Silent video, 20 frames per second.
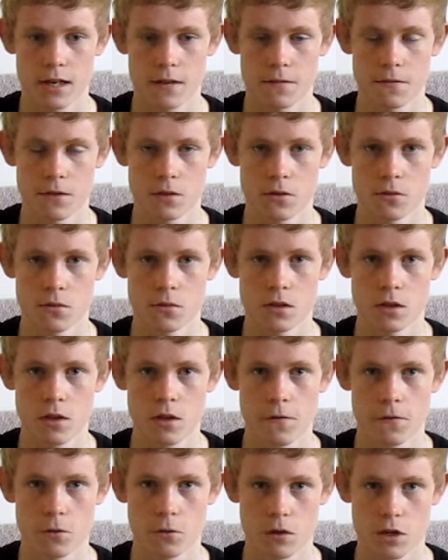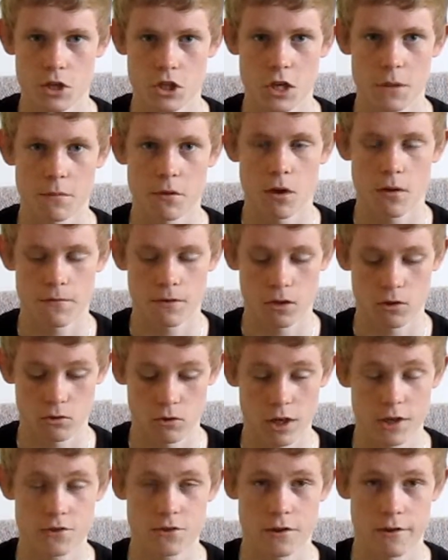if you want to jump off, you hold
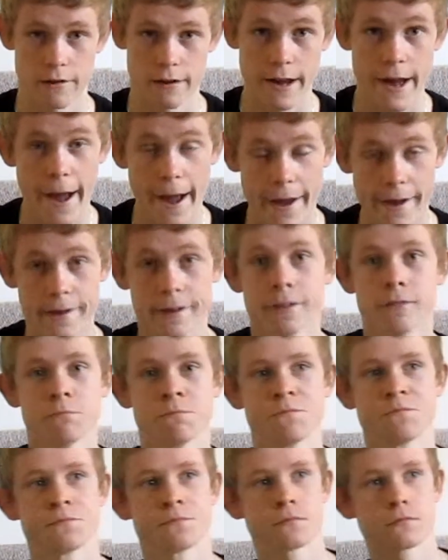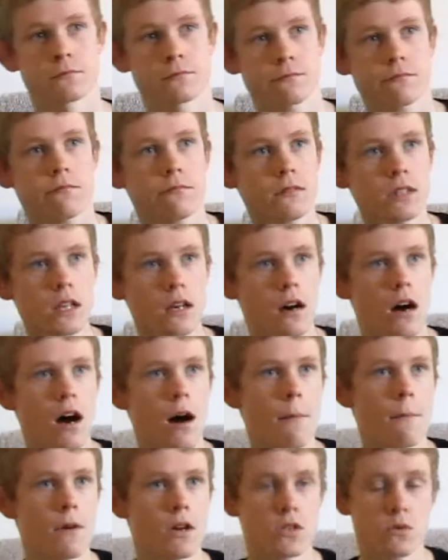right trigger and A.
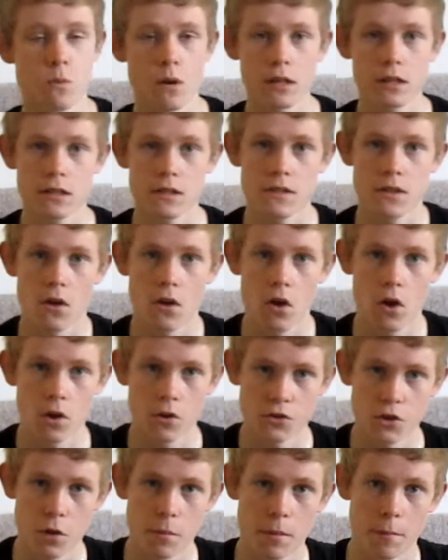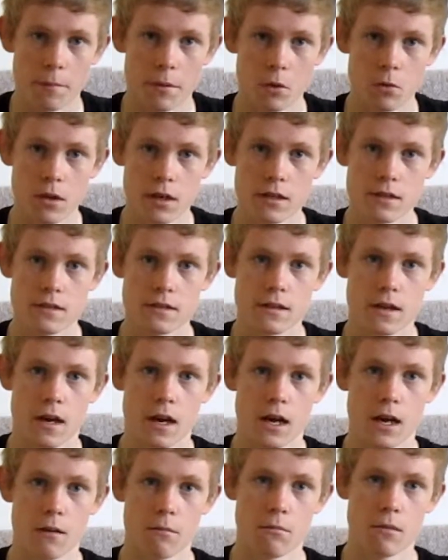As well as on top of buildings,
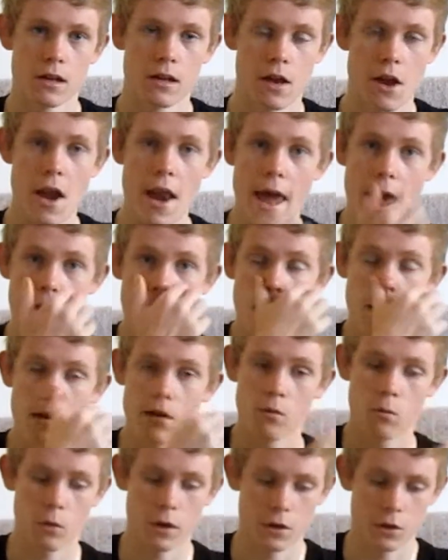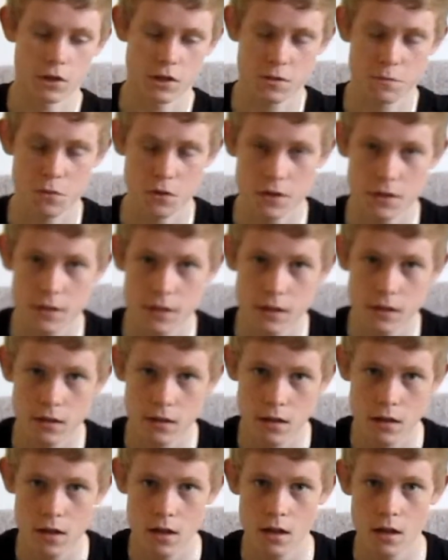now when you're sprinting,
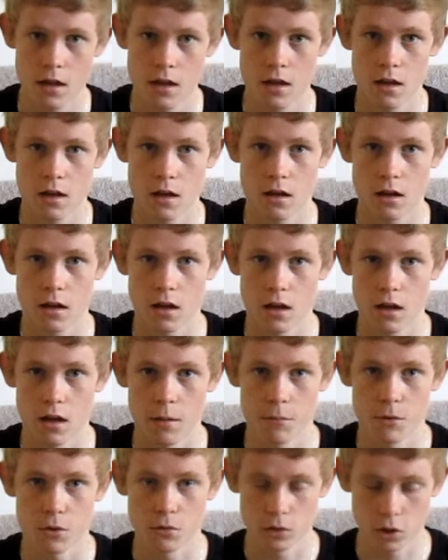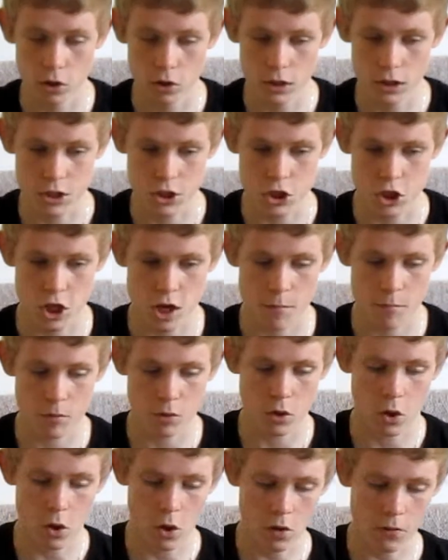you'll only jump
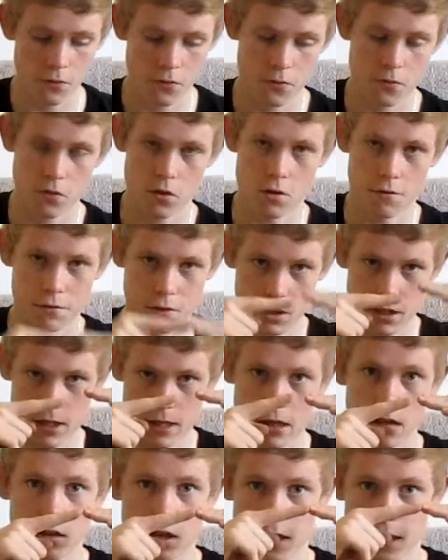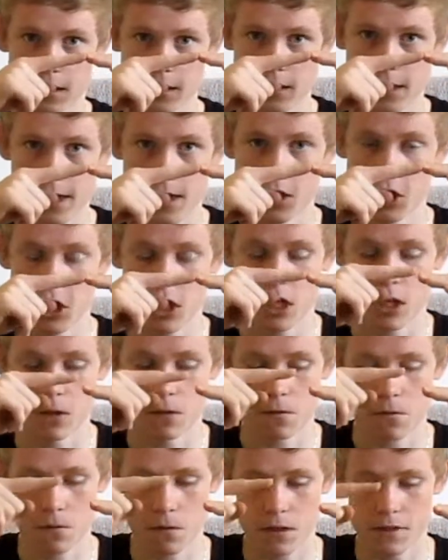off of like a ledge
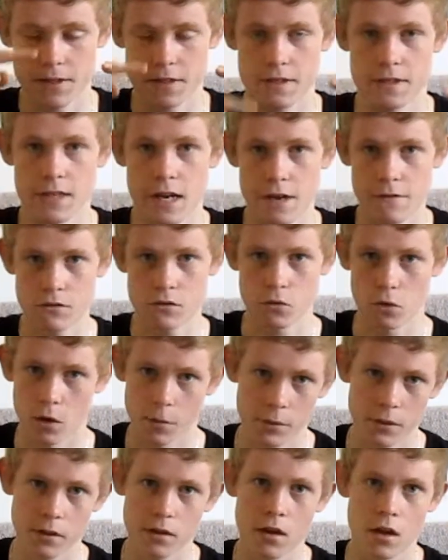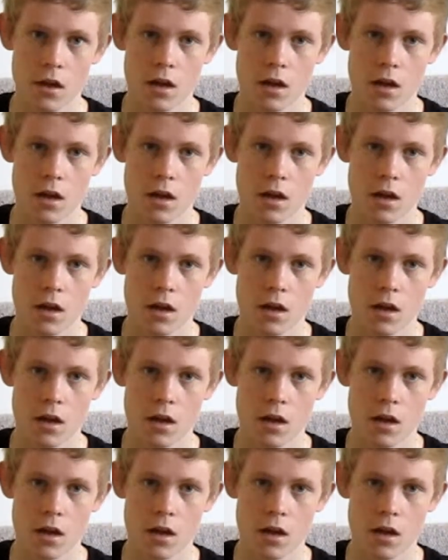if it's a safe drop.